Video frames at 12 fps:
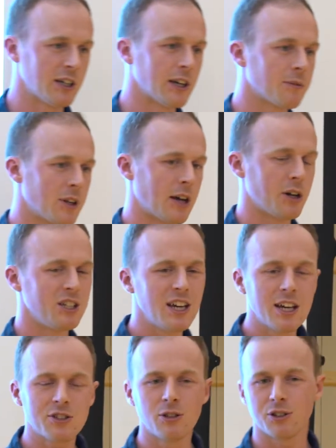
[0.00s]
a year. Now a
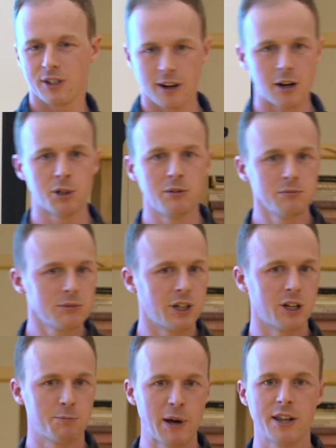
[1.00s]
year is not terrible,
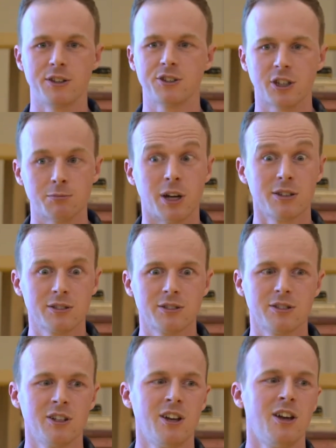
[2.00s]
it's better than 6
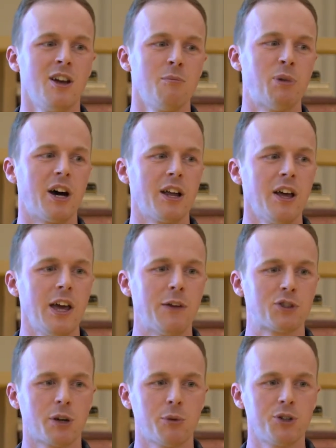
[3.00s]
months. But
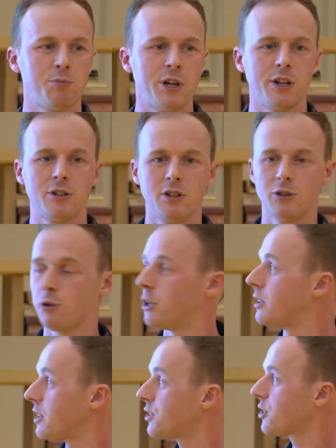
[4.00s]
if someone's been
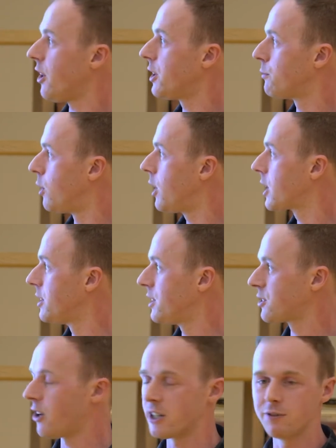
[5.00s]
doing this kind of work
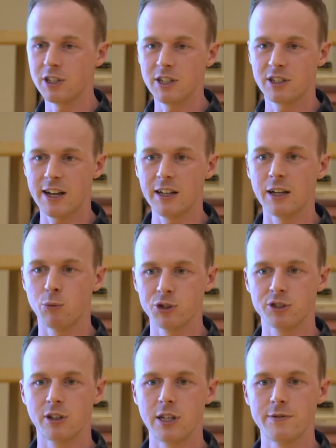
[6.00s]
in this kind of detail and
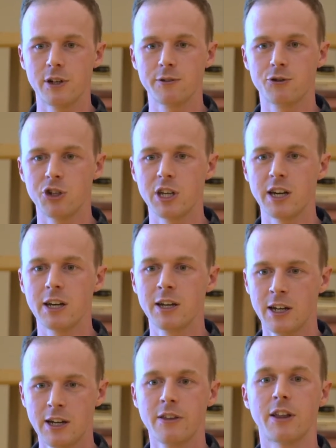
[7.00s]
wants to leave after a
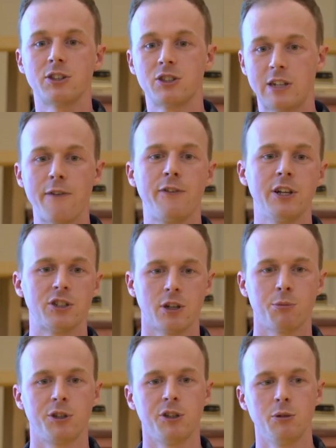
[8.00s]
year, that's definitely
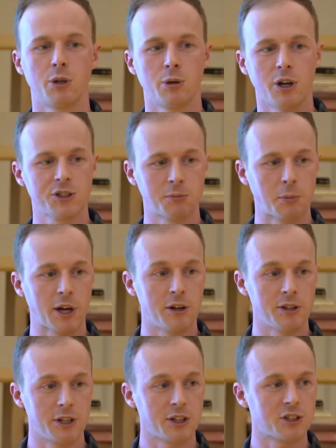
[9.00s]
something you want to ask them
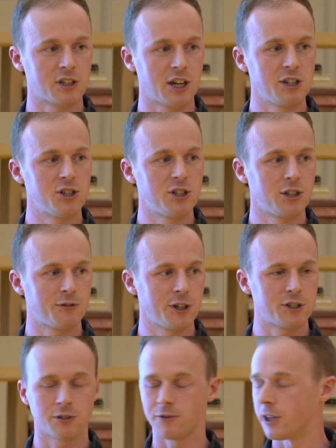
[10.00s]
about in the next stage, in the
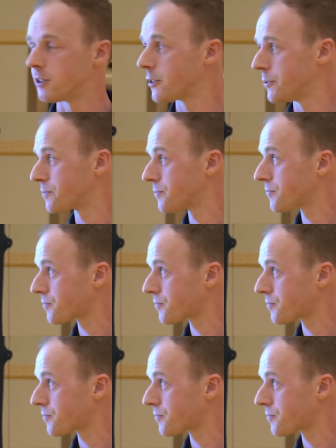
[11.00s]
face-to-face.